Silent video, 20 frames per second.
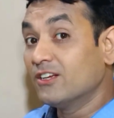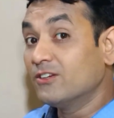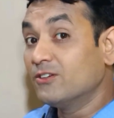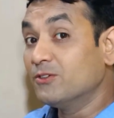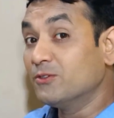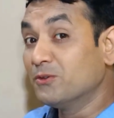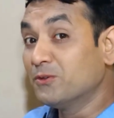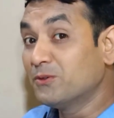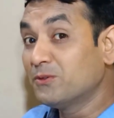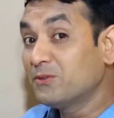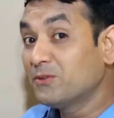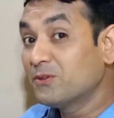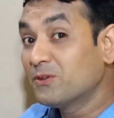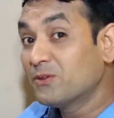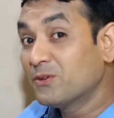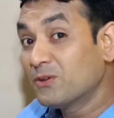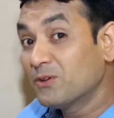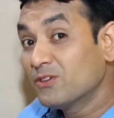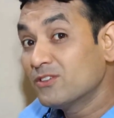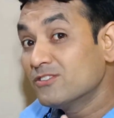Nous
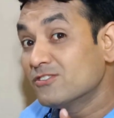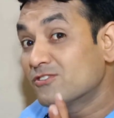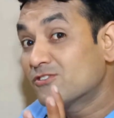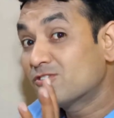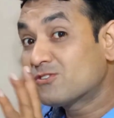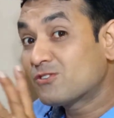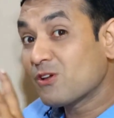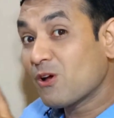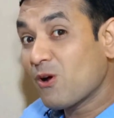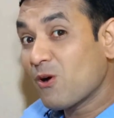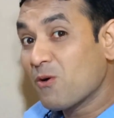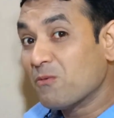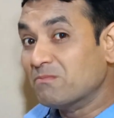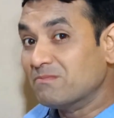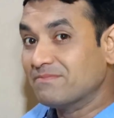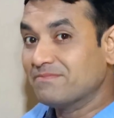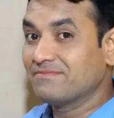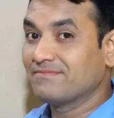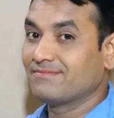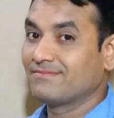
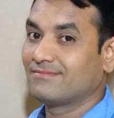sommes.